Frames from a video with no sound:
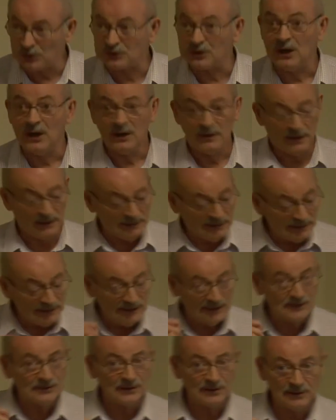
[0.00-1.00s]
us that he
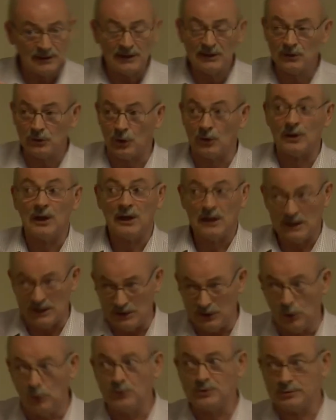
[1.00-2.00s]
is indeed Lord. He
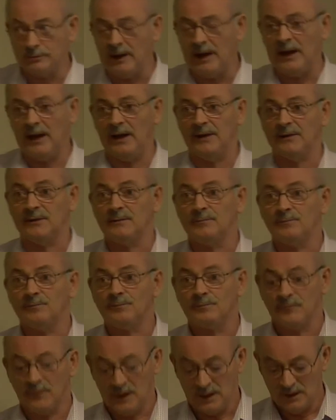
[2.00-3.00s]
knows man.
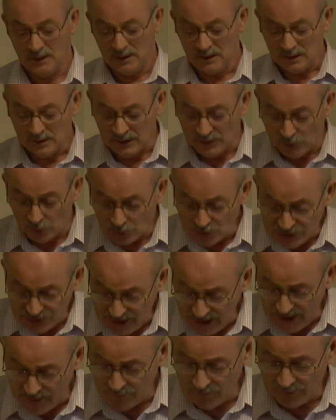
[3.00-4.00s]
He knows
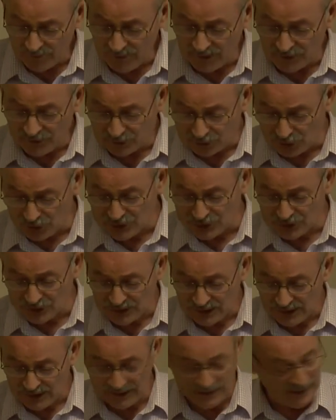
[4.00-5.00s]
them that
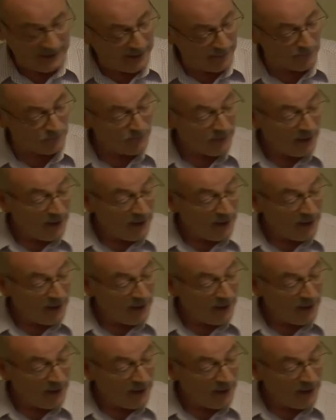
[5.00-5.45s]
trust in him.